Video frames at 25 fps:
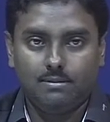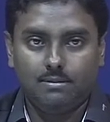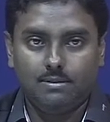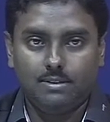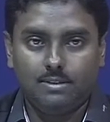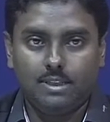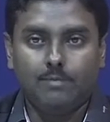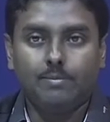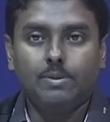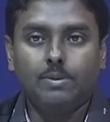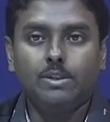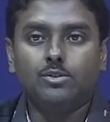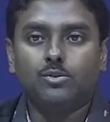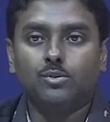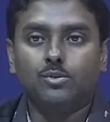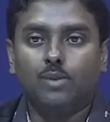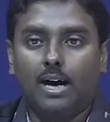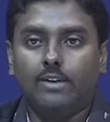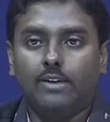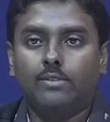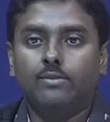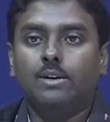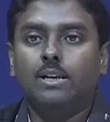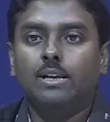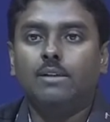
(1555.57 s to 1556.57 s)
That means
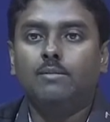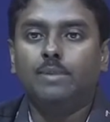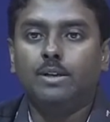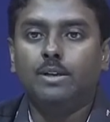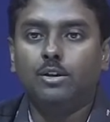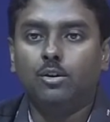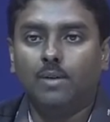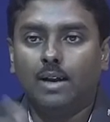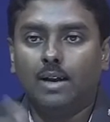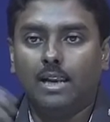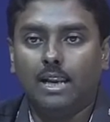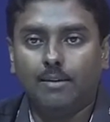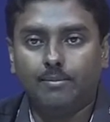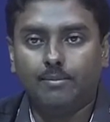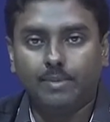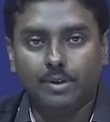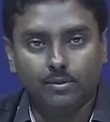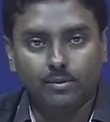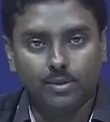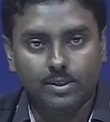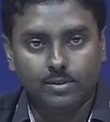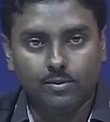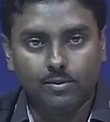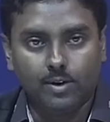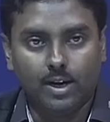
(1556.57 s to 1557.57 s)
1 will be overlapping
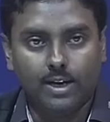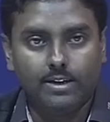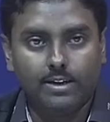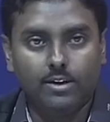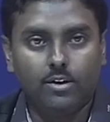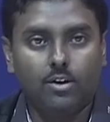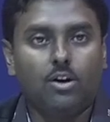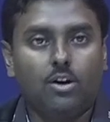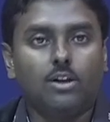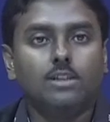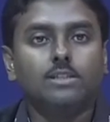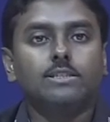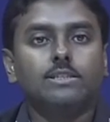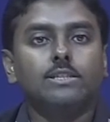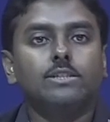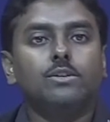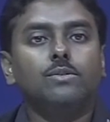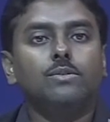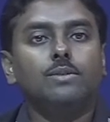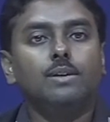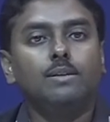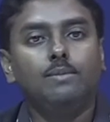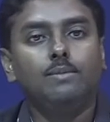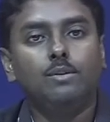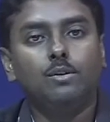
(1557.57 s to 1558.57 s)
with 1 or 0
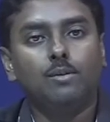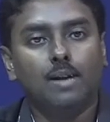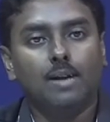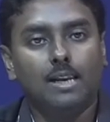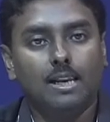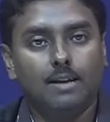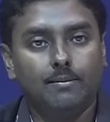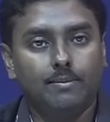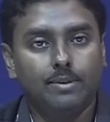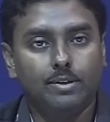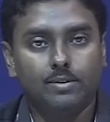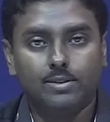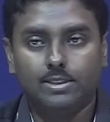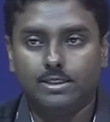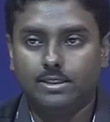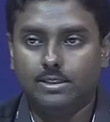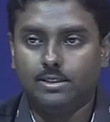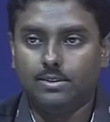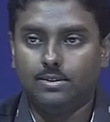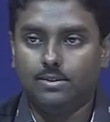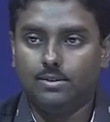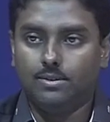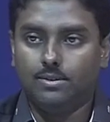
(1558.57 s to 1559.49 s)
will be overlapping with 0,